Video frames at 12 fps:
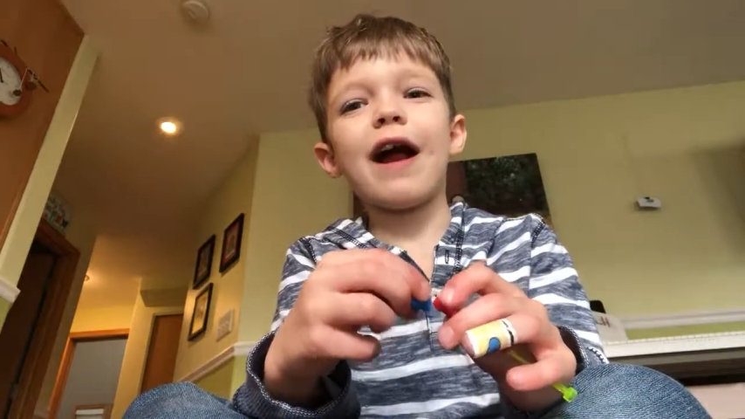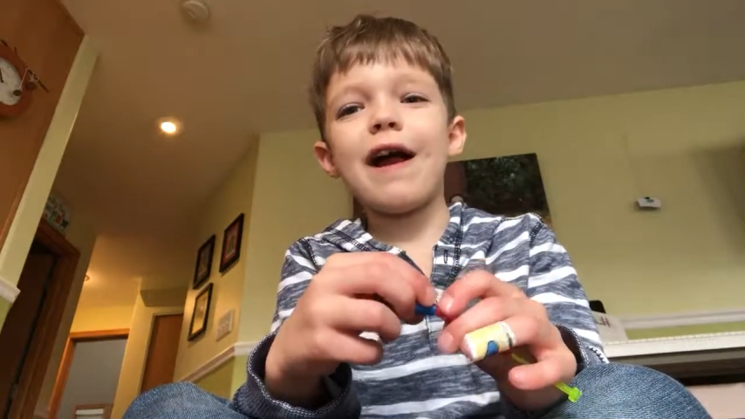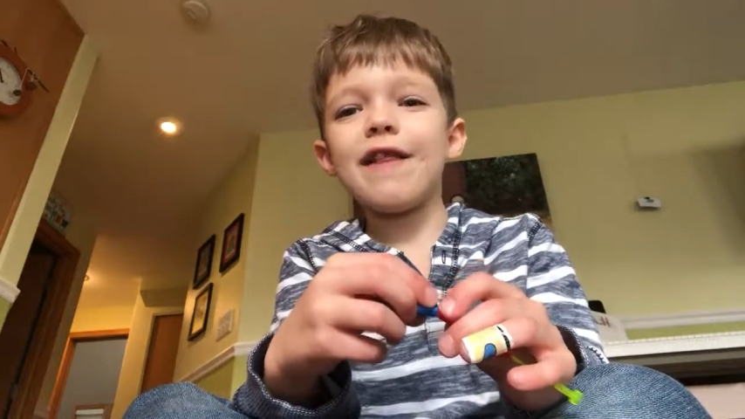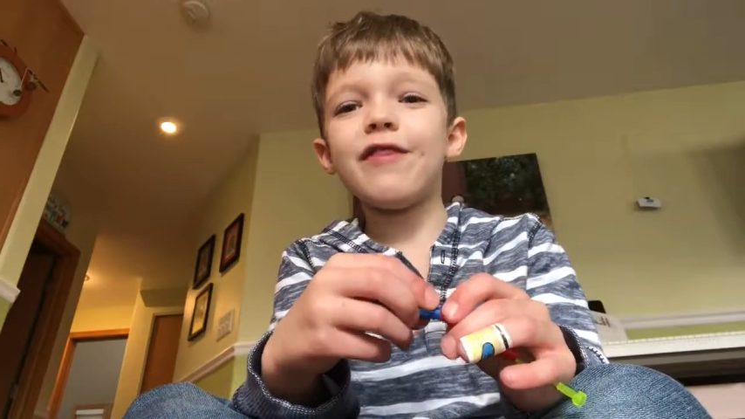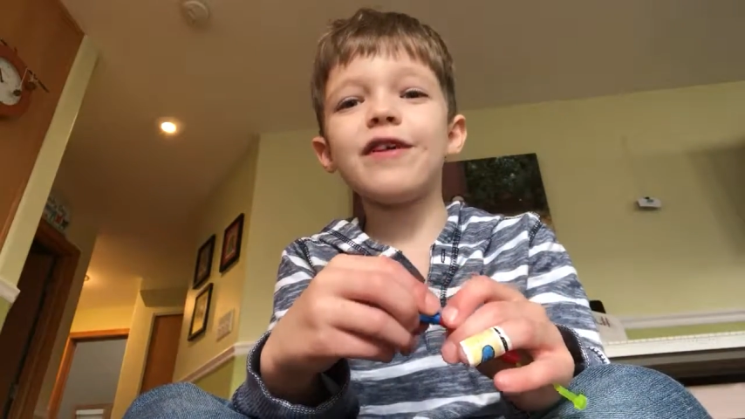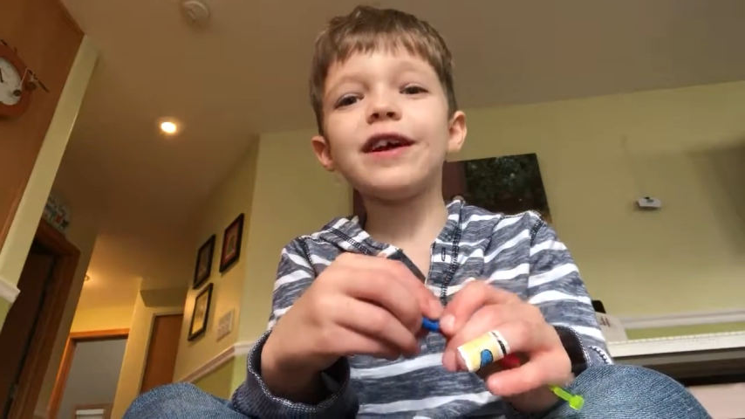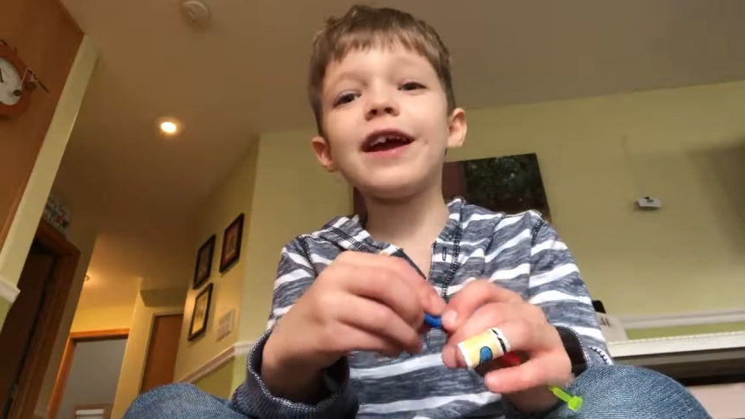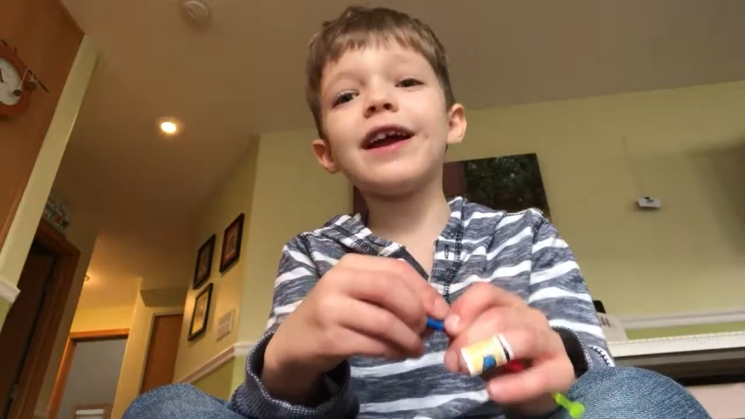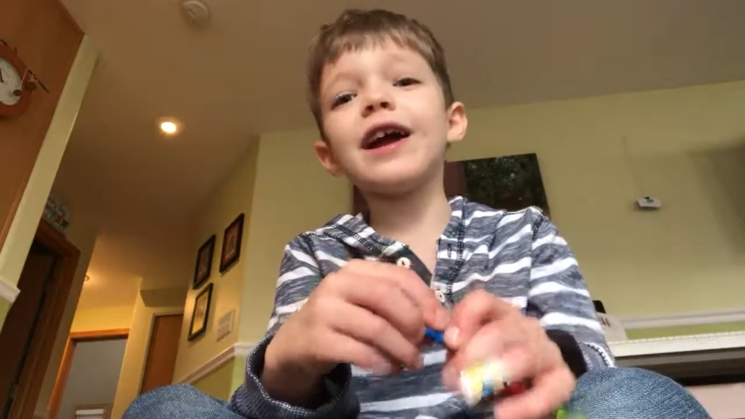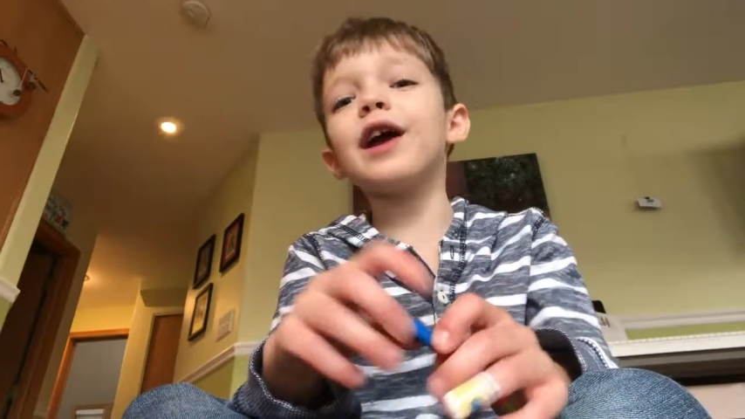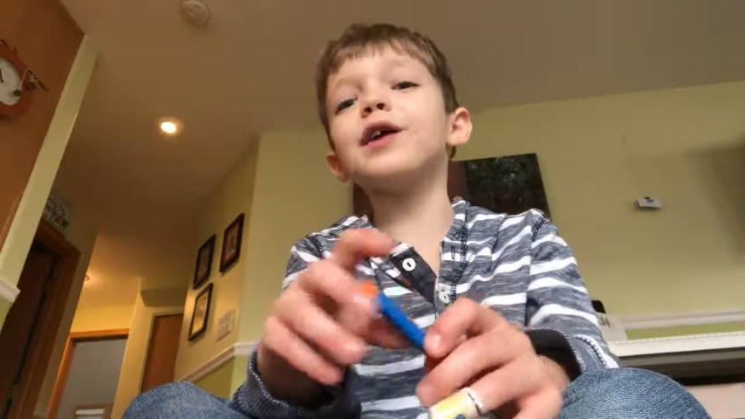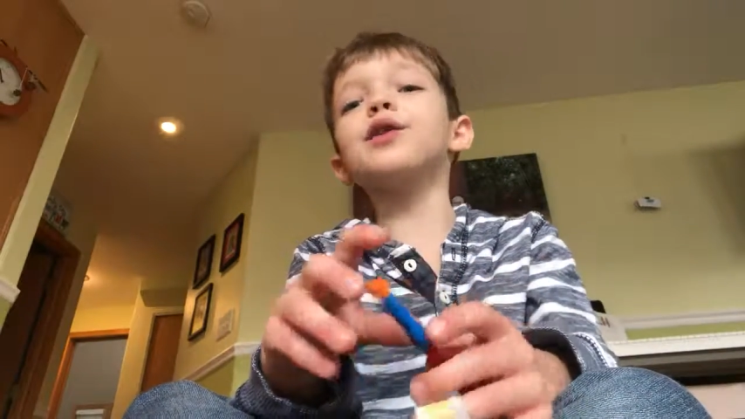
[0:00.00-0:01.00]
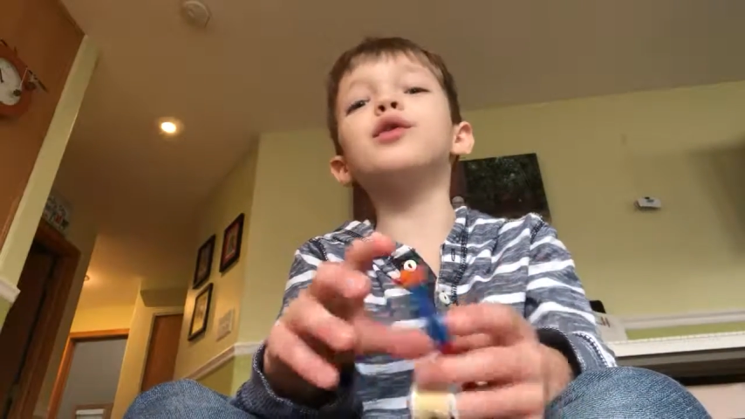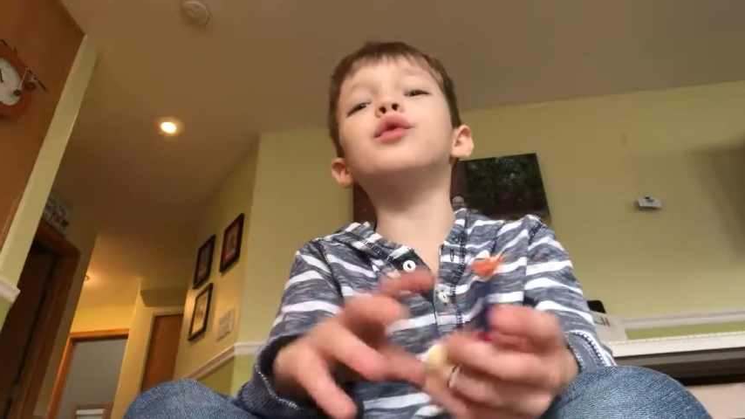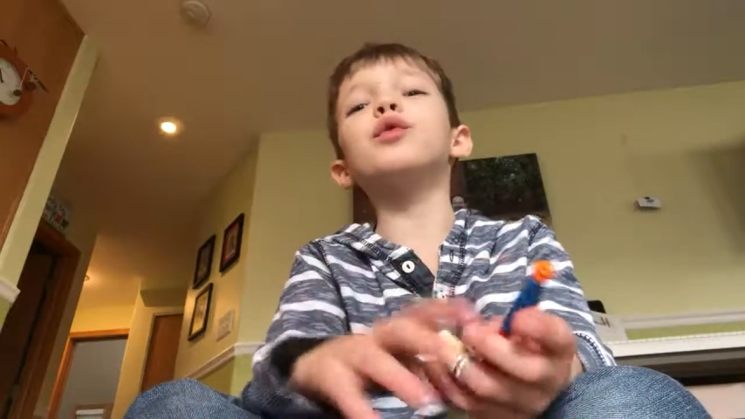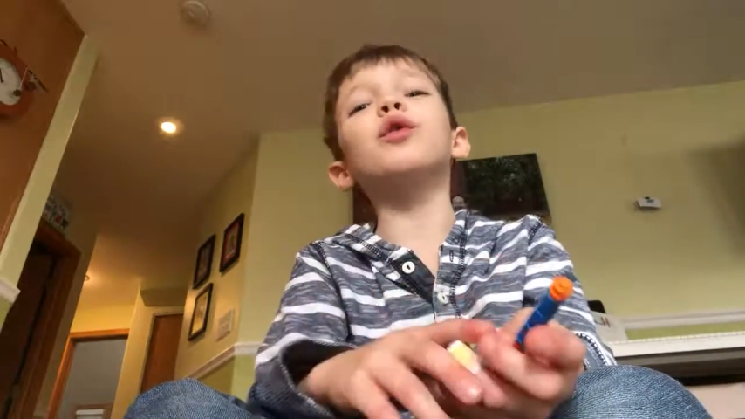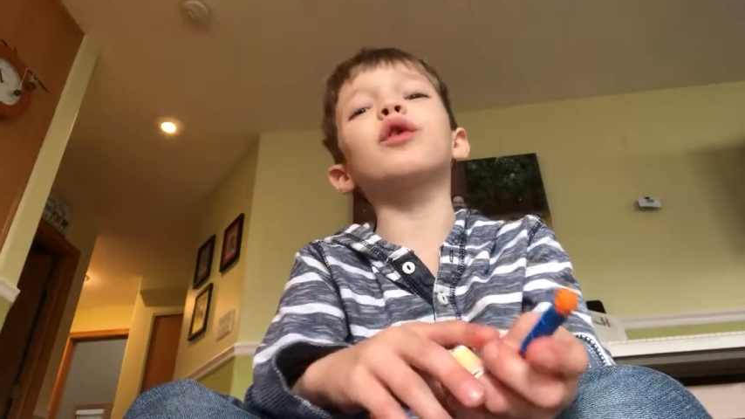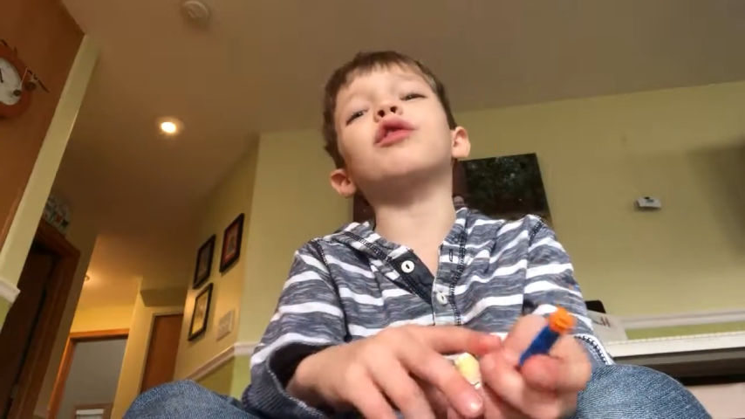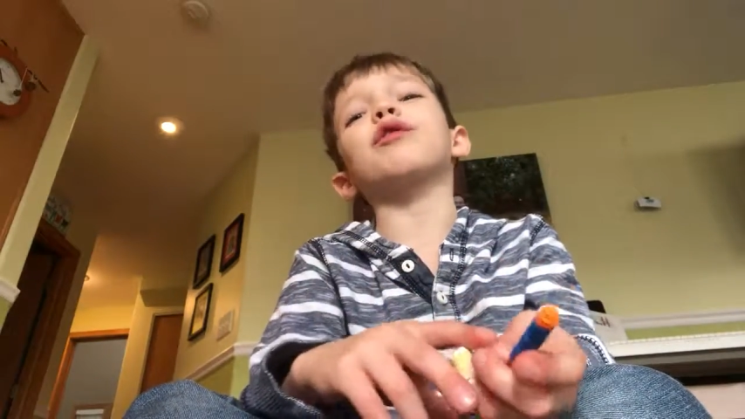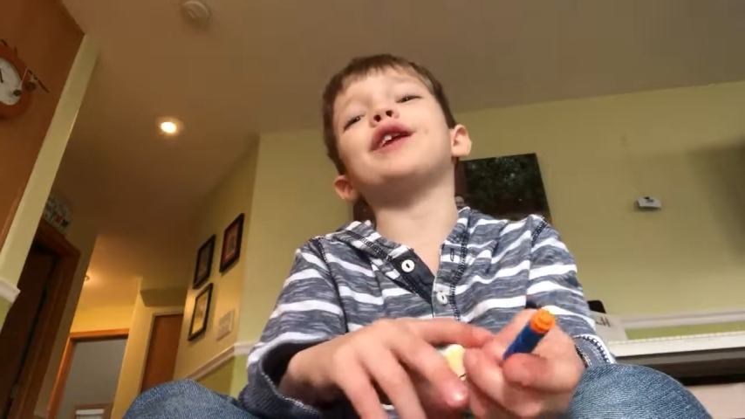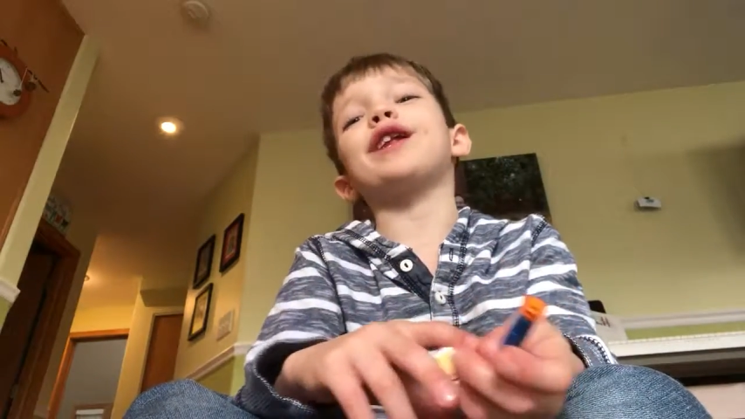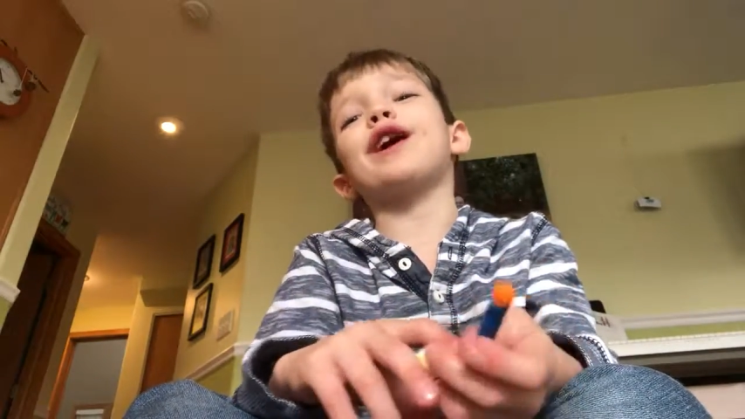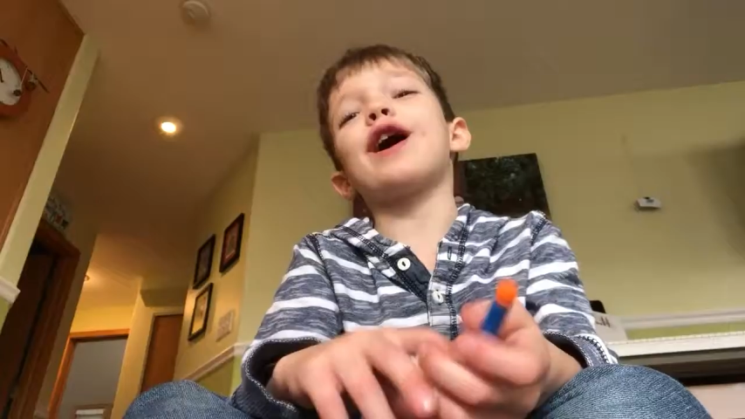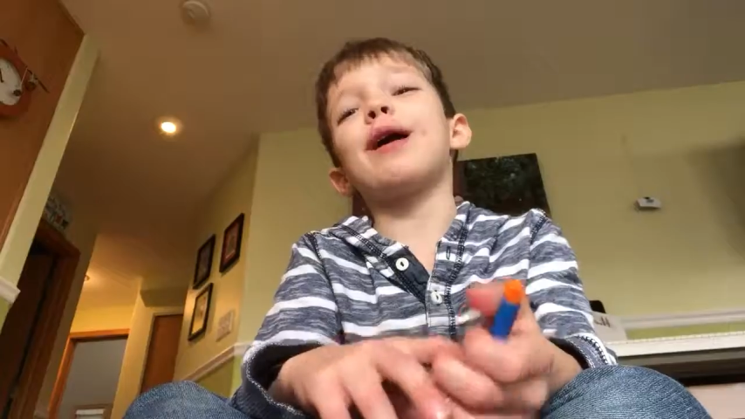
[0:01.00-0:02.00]
I think I got you 2 or
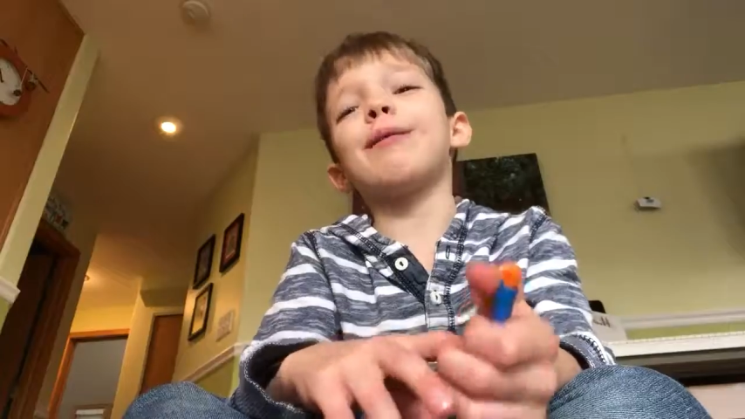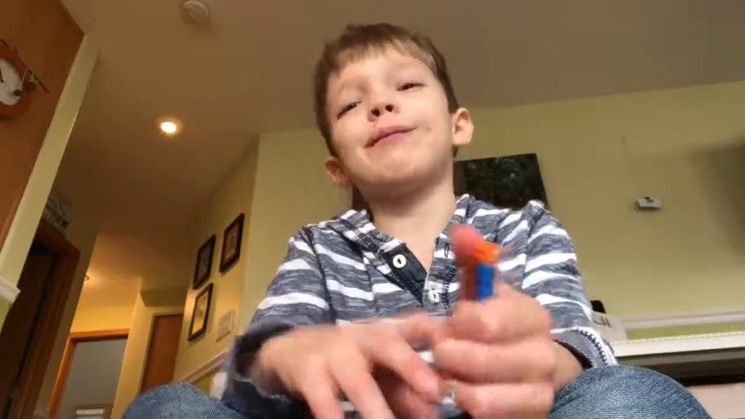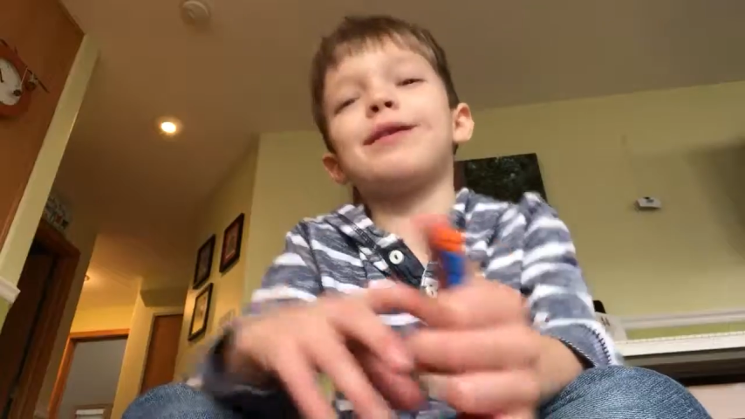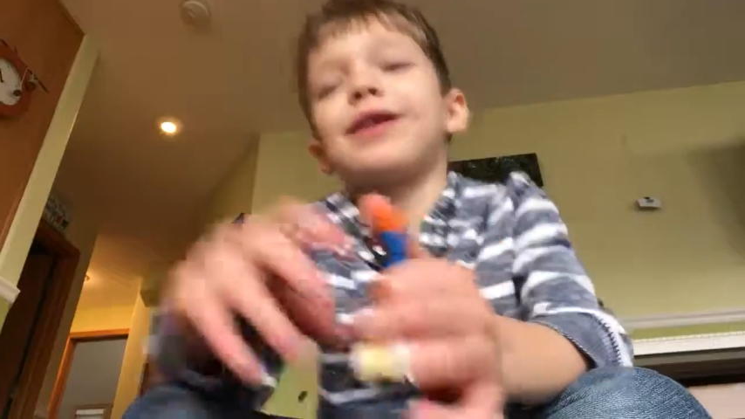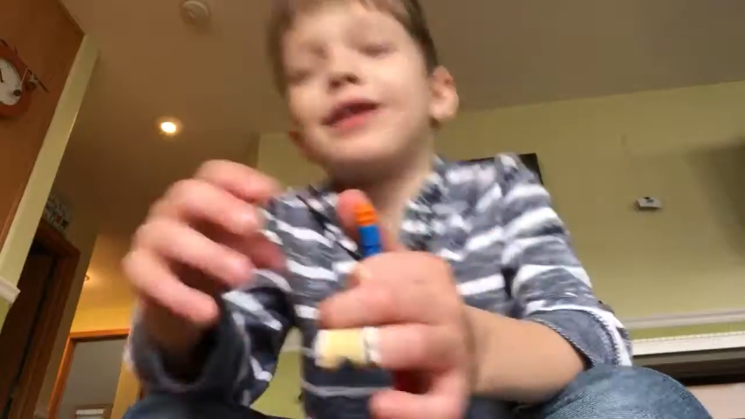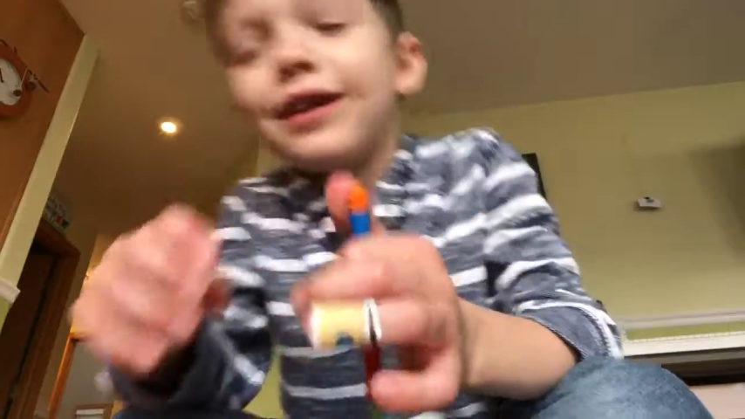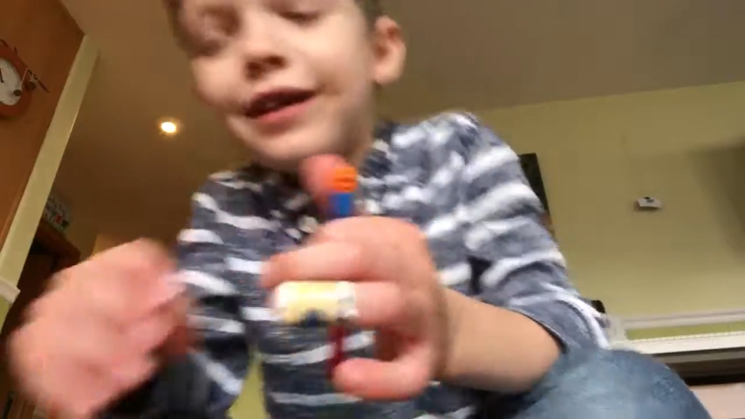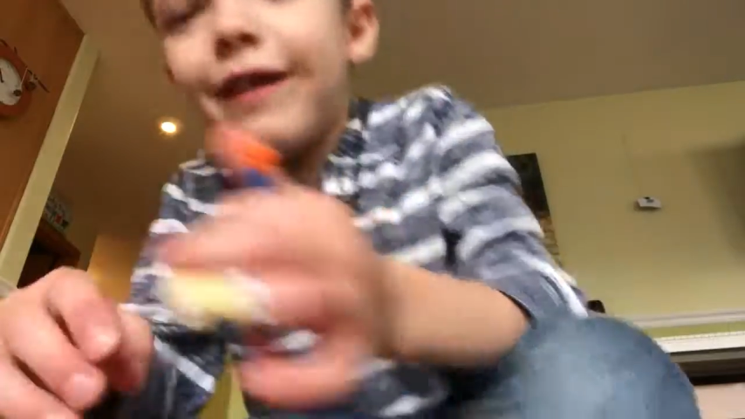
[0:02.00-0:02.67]
3 times.